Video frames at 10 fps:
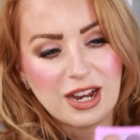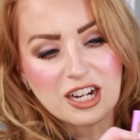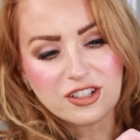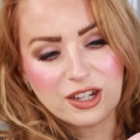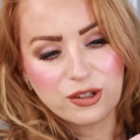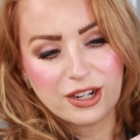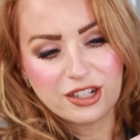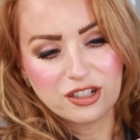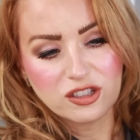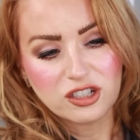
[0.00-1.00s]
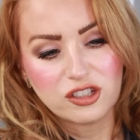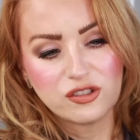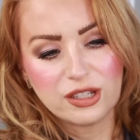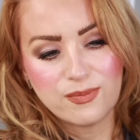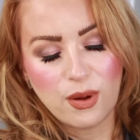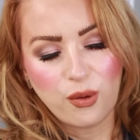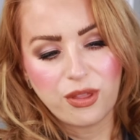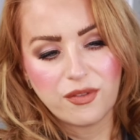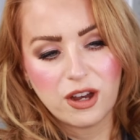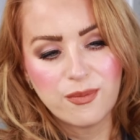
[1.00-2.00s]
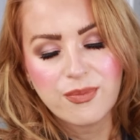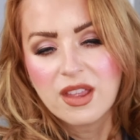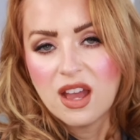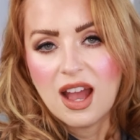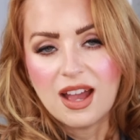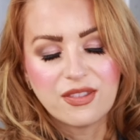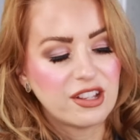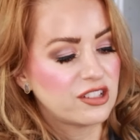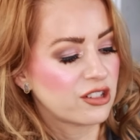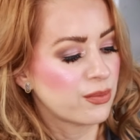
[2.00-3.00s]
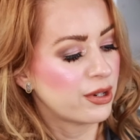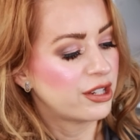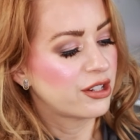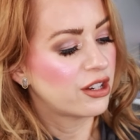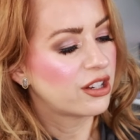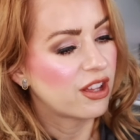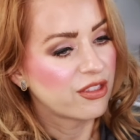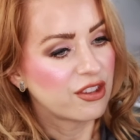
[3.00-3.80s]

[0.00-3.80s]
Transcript: Actually, I created a look using both of them, and these are pretty good.